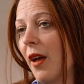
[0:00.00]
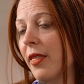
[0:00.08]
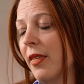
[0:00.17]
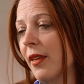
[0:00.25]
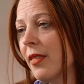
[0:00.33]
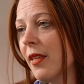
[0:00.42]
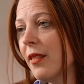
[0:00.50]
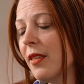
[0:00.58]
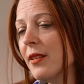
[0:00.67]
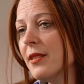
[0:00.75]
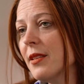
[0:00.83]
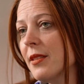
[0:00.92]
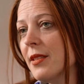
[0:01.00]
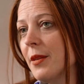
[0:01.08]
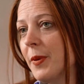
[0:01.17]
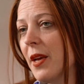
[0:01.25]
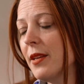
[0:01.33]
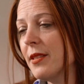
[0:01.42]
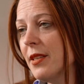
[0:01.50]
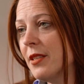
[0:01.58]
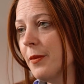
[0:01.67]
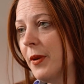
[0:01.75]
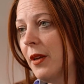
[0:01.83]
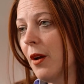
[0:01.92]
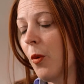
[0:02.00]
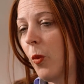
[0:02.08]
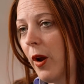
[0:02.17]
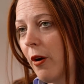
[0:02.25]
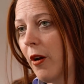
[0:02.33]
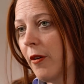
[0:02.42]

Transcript: I think that things that CPAs need to be aware